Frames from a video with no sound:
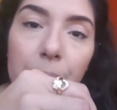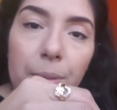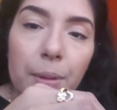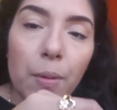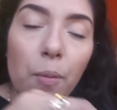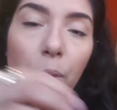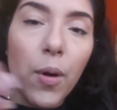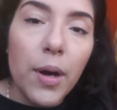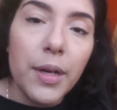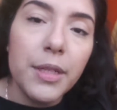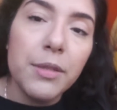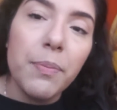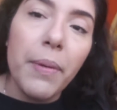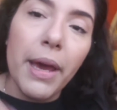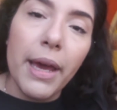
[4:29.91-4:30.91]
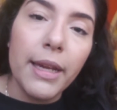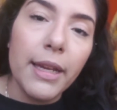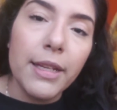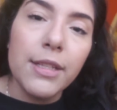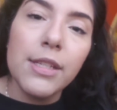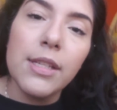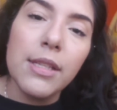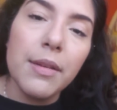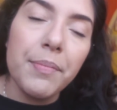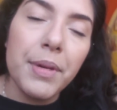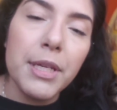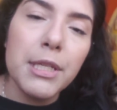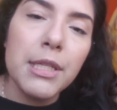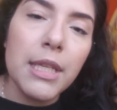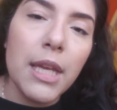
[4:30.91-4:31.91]
the wand back into the
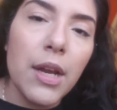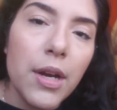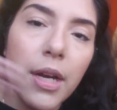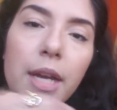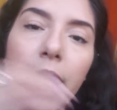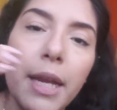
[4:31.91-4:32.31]
mascara